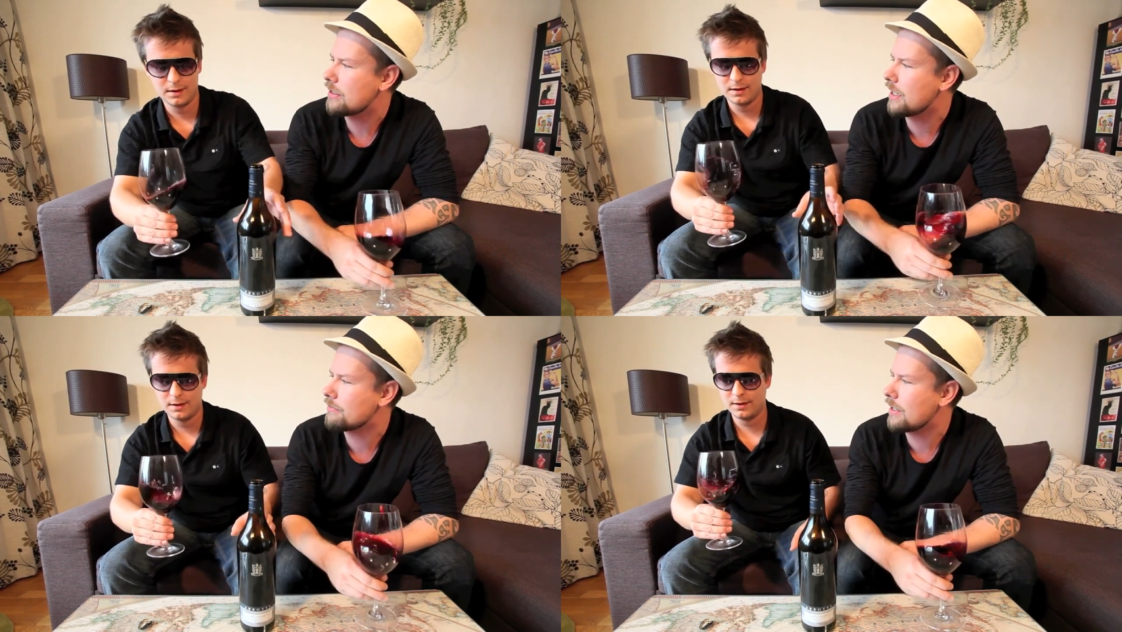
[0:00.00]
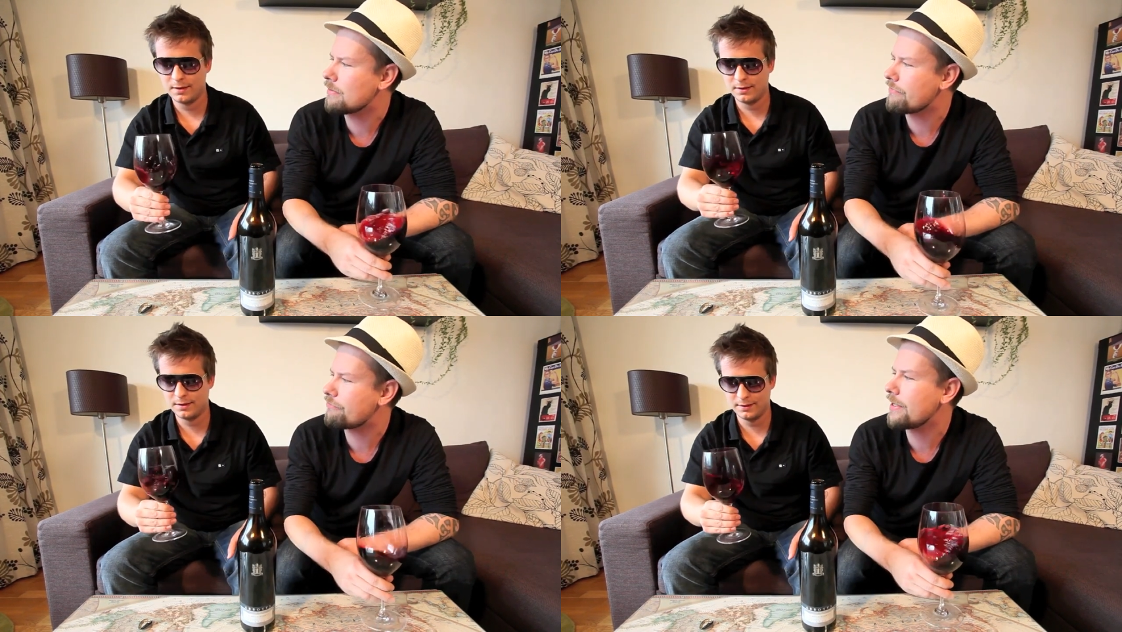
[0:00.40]
Speaker 1: I'm,
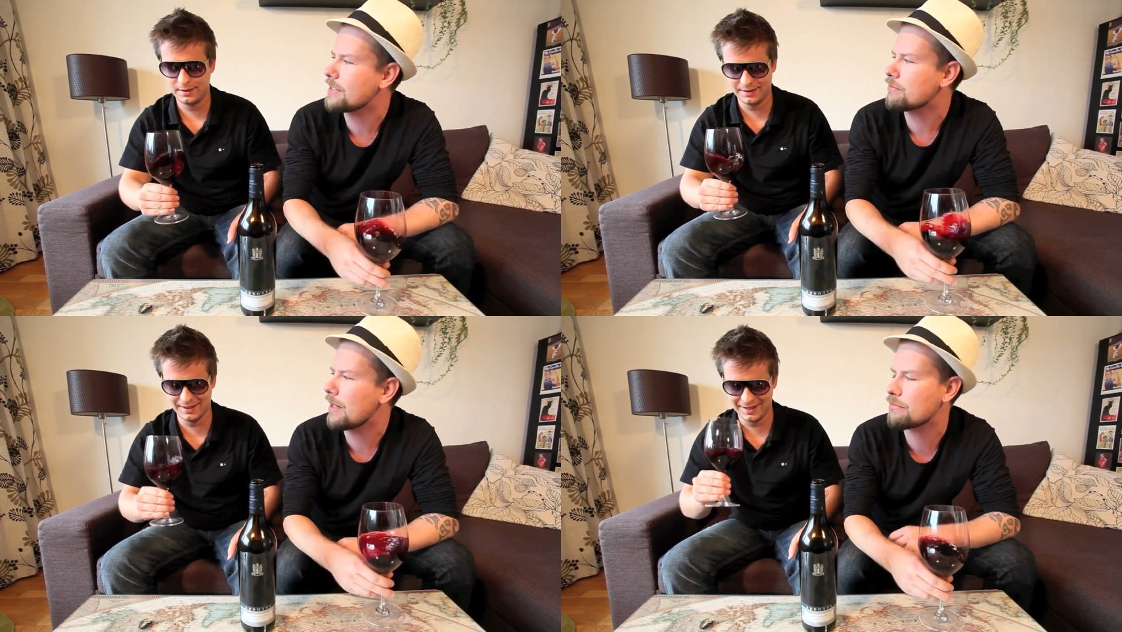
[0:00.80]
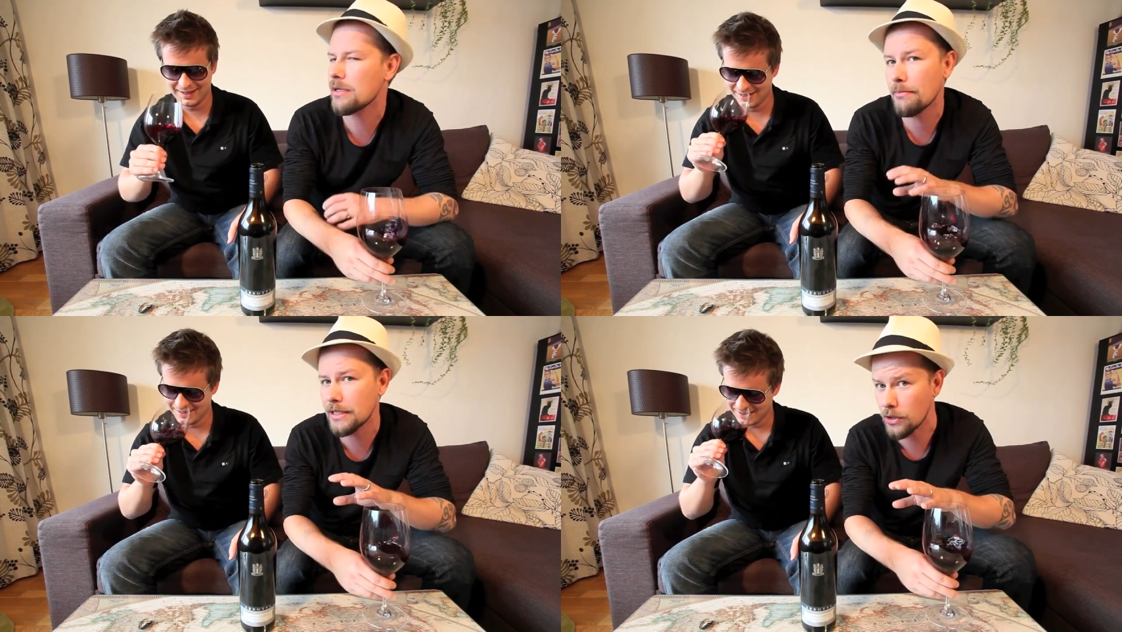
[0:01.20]
I'm afraid it might
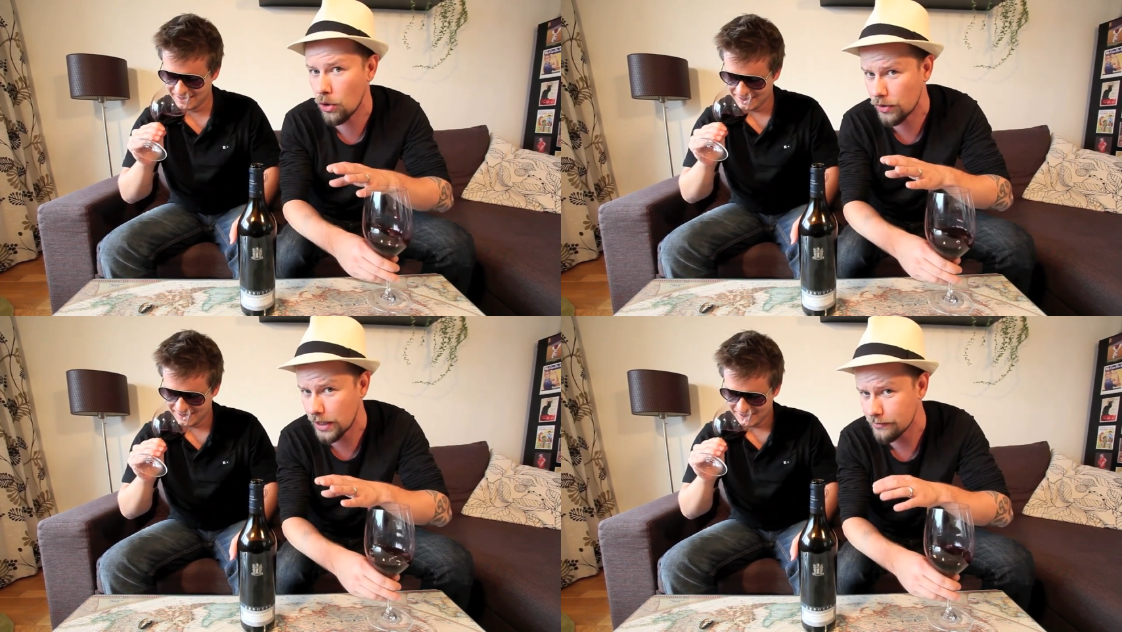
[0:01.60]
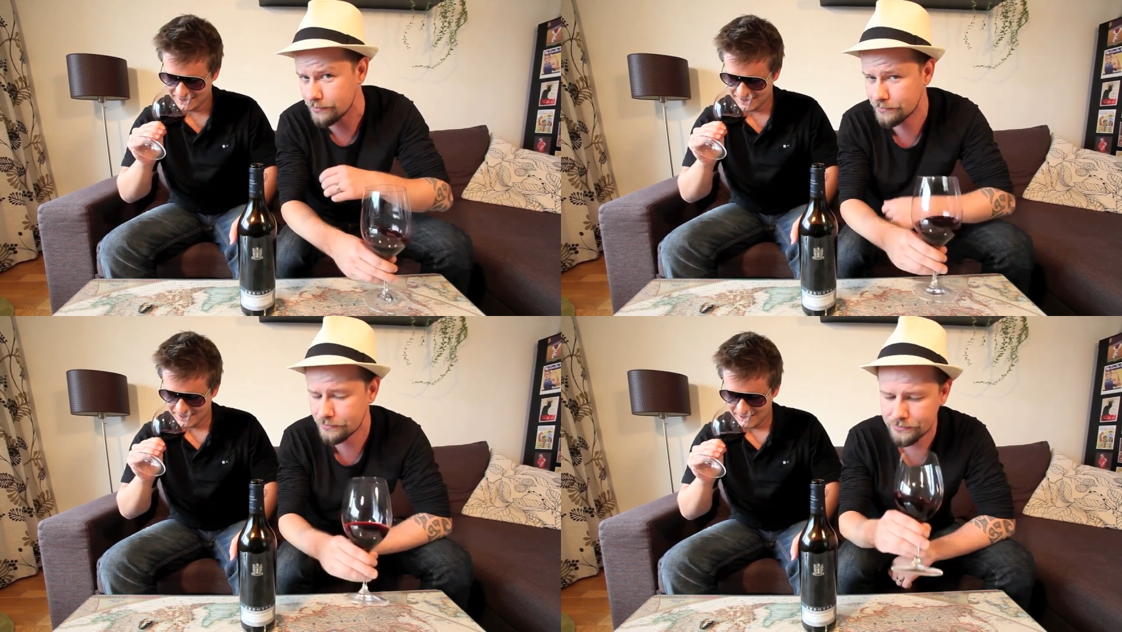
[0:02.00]
be a bit oaky.
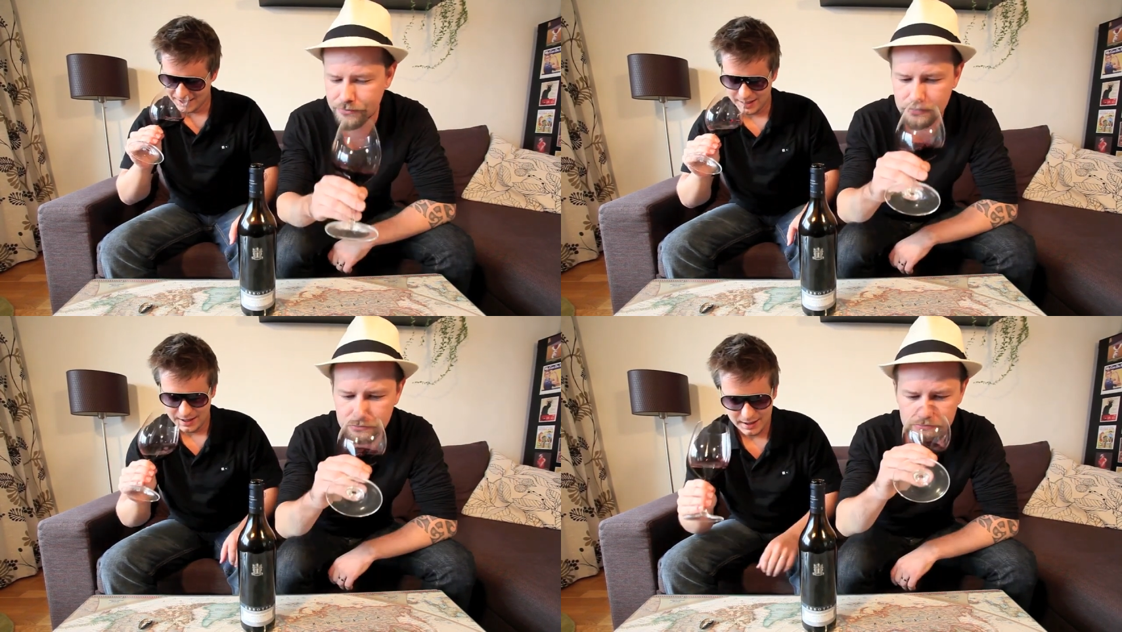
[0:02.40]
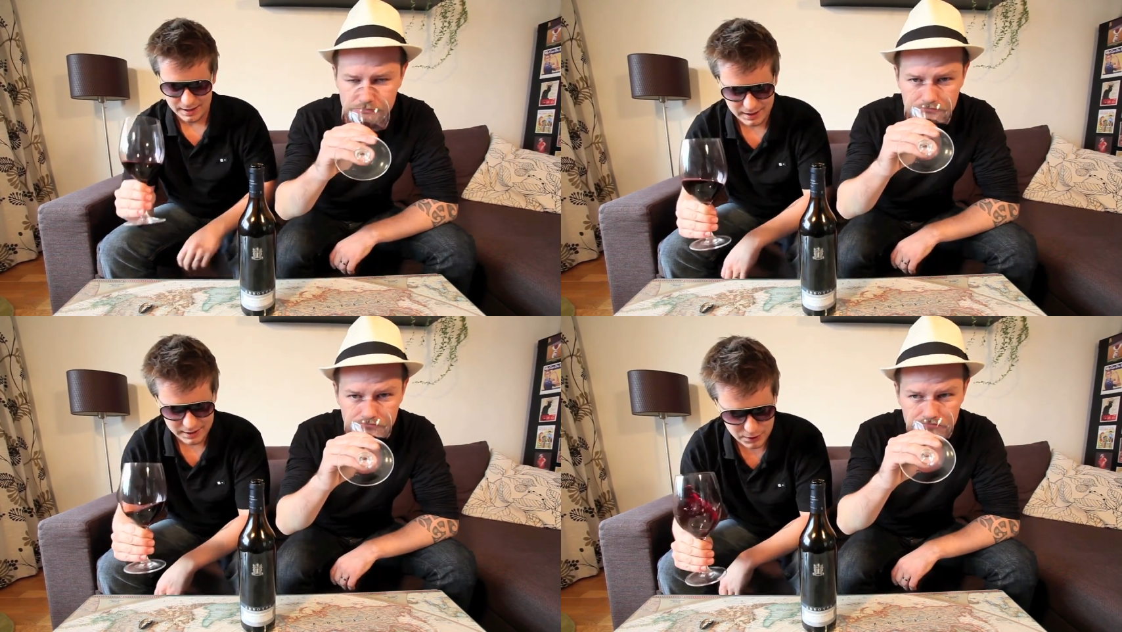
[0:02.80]

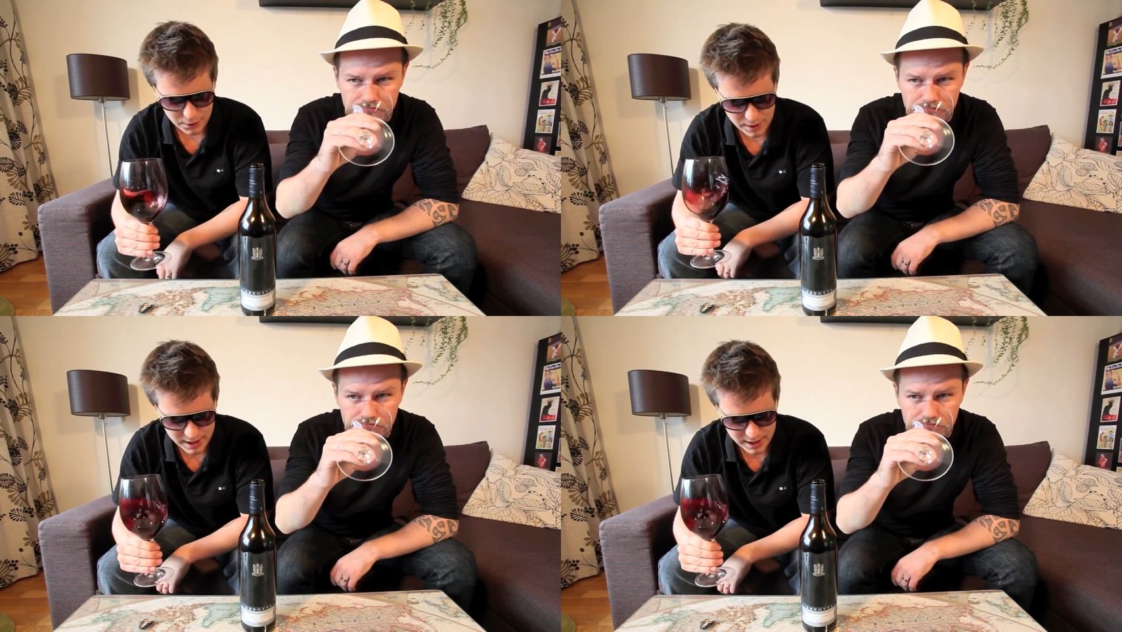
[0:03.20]
So